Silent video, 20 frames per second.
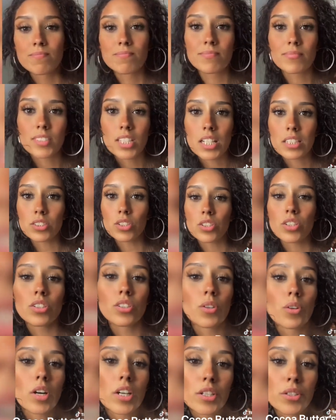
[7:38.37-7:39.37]
That's all you
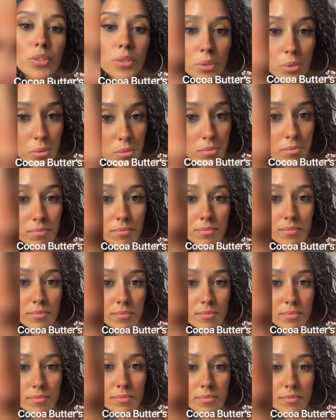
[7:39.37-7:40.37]
know how to do,
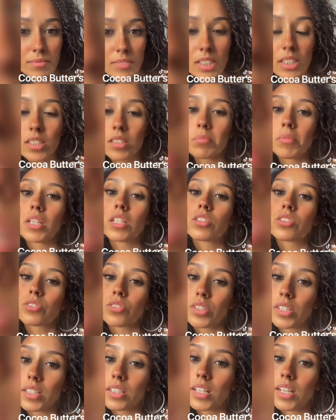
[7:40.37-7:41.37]
is make
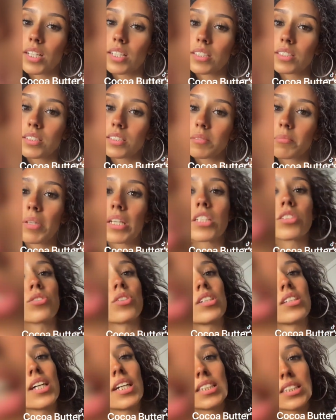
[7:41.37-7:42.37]

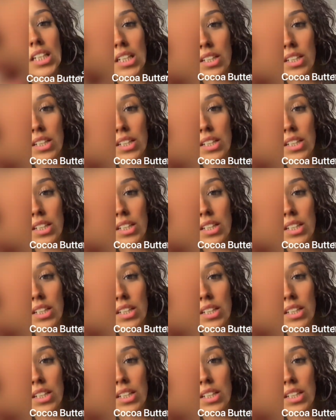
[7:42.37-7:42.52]
storylines out of